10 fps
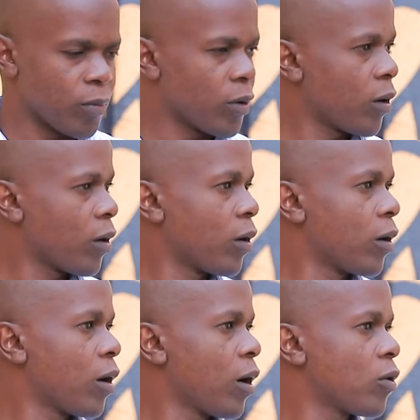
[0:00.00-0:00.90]

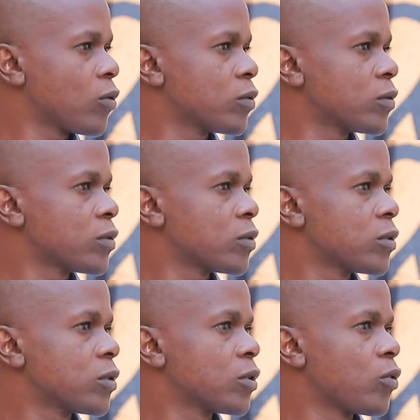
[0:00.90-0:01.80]
how
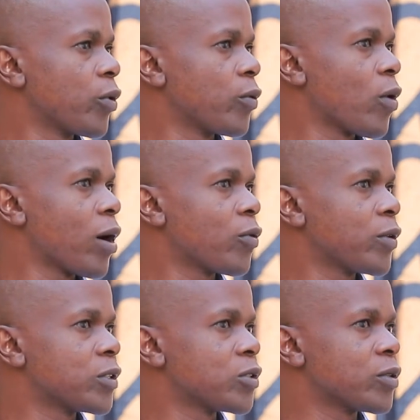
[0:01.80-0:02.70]
we work
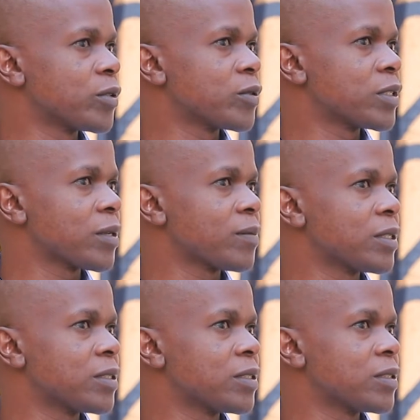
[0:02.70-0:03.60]
with children with
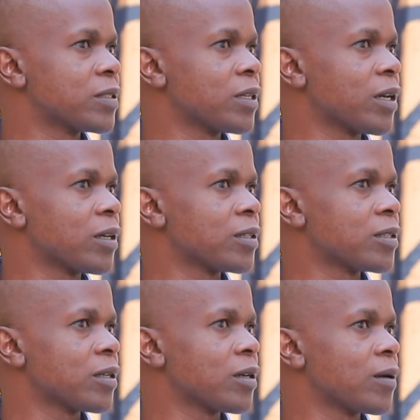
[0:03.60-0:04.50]
disabilities here.
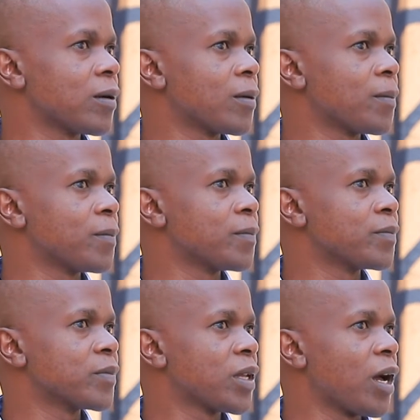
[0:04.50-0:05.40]

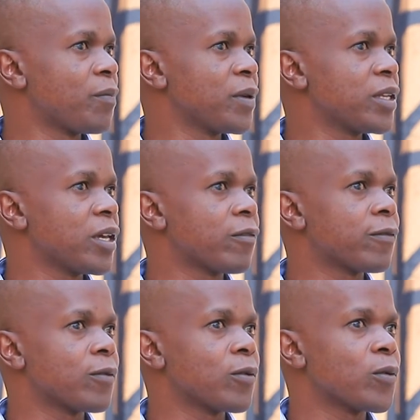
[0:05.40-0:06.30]
I've been here
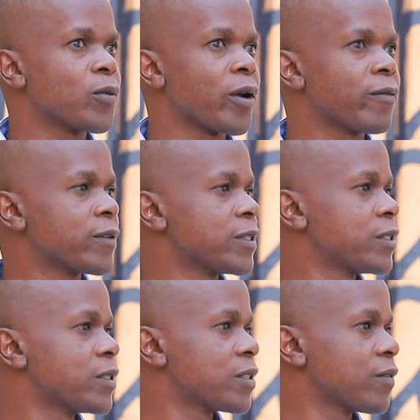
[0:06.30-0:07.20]
for
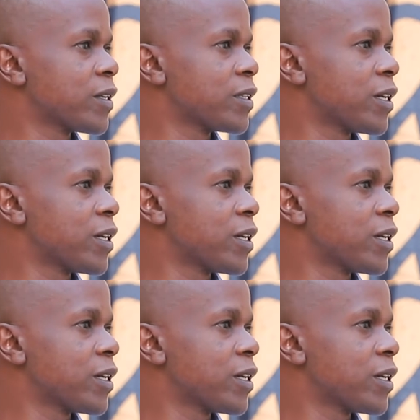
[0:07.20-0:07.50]
roughly 7